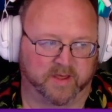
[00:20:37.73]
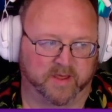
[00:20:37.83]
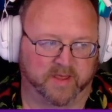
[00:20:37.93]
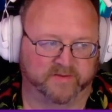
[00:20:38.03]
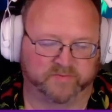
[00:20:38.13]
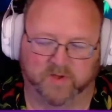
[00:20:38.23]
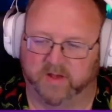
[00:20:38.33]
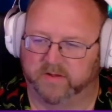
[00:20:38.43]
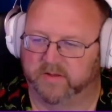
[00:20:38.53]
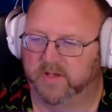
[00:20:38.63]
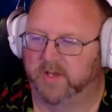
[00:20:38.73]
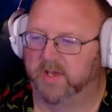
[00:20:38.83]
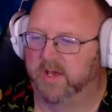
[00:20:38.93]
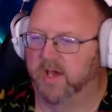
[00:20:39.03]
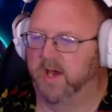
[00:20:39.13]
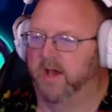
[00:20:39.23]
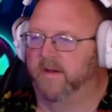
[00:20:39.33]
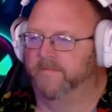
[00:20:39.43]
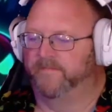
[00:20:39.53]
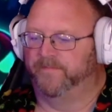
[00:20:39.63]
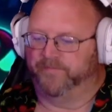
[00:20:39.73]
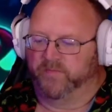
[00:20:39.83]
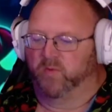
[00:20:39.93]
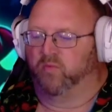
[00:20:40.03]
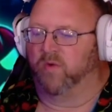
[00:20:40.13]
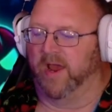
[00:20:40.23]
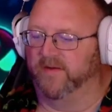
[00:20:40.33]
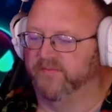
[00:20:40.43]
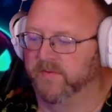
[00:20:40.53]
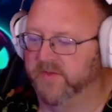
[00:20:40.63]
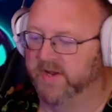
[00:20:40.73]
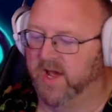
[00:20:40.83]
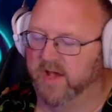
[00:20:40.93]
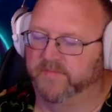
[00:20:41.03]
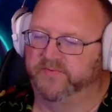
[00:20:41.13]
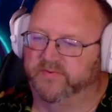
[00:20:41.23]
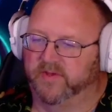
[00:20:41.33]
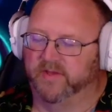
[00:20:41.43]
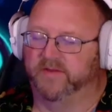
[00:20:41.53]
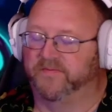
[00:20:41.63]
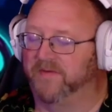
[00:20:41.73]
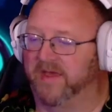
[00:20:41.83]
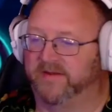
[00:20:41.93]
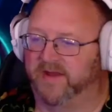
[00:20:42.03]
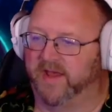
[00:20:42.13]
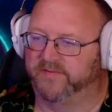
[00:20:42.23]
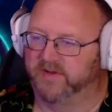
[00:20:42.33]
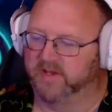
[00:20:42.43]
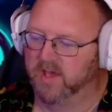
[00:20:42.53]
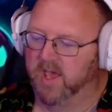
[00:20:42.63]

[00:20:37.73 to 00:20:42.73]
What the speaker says: as well. Right from the knobs. Fantastic.